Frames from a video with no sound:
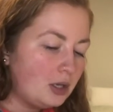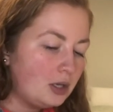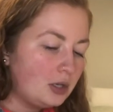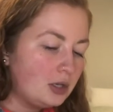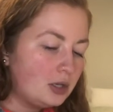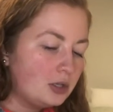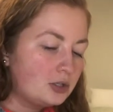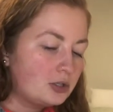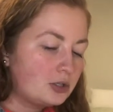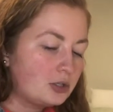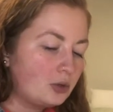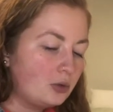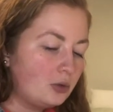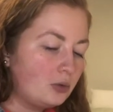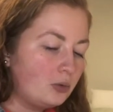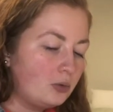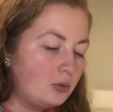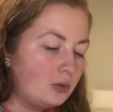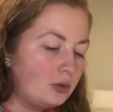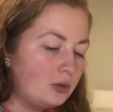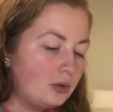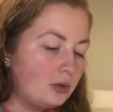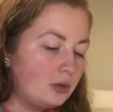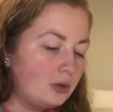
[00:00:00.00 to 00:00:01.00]
So
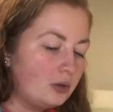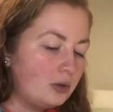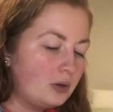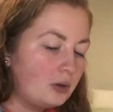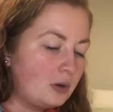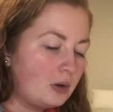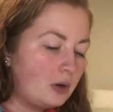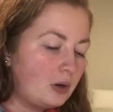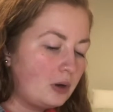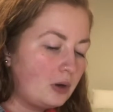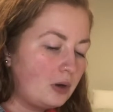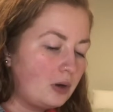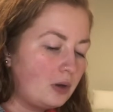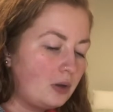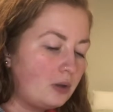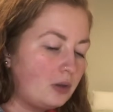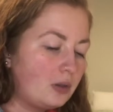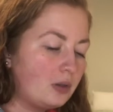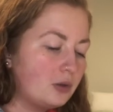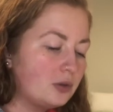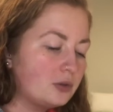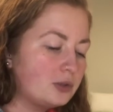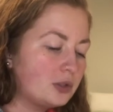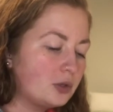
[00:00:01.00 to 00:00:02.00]

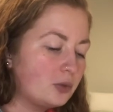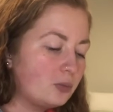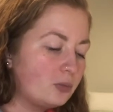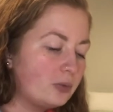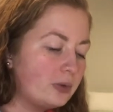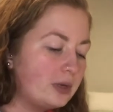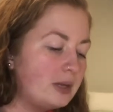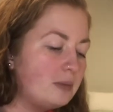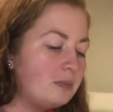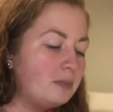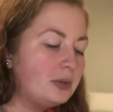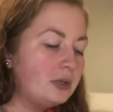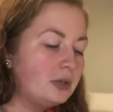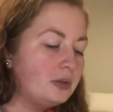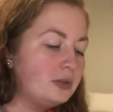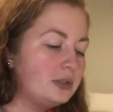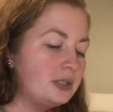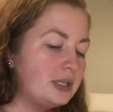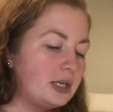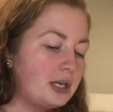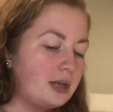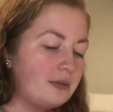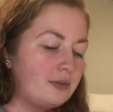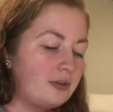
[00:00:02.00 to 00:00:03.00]
there's a
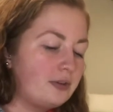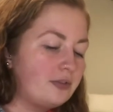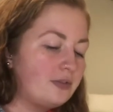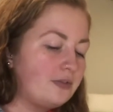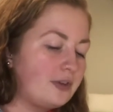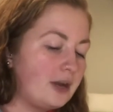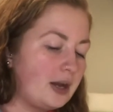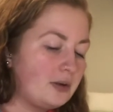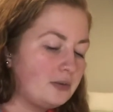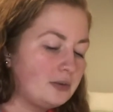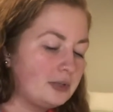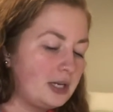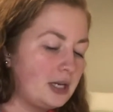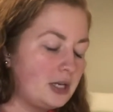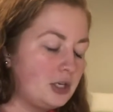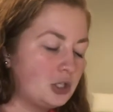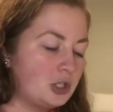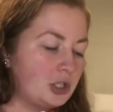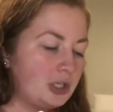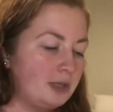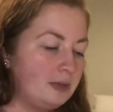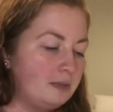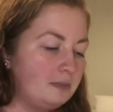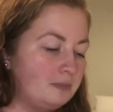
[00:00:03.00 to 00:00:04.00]
rebuilding of a
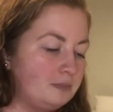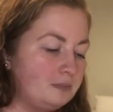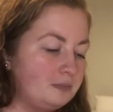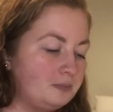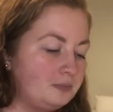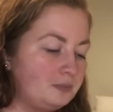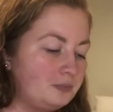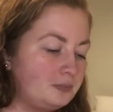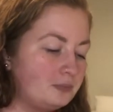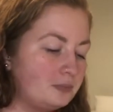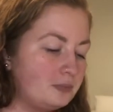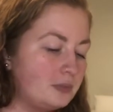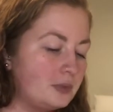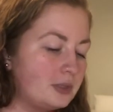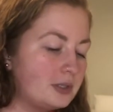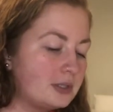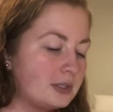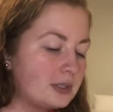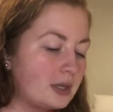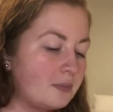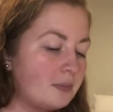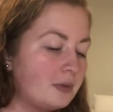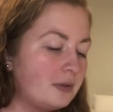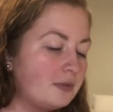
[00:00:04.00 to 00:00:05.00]
foundation.
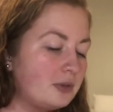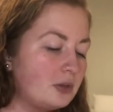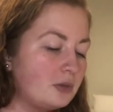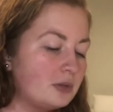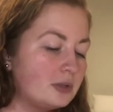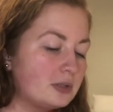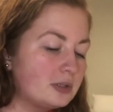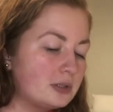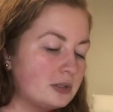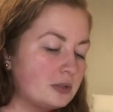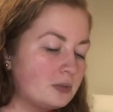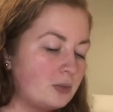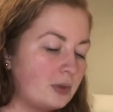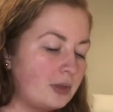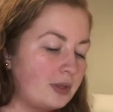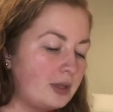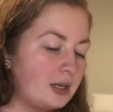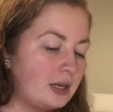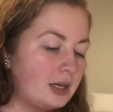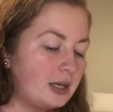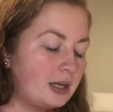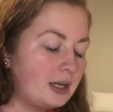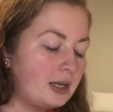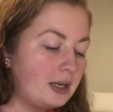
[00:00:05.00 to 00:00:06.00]
Some of you, this is within
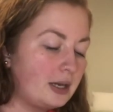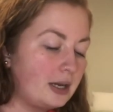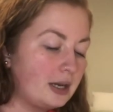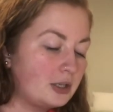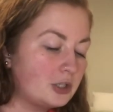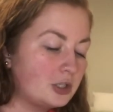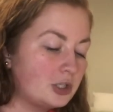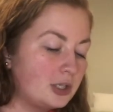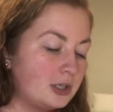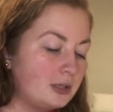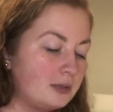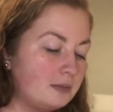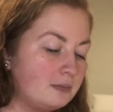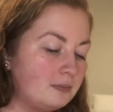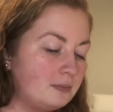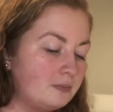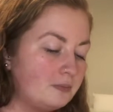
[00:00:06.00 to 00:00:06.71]
a connection.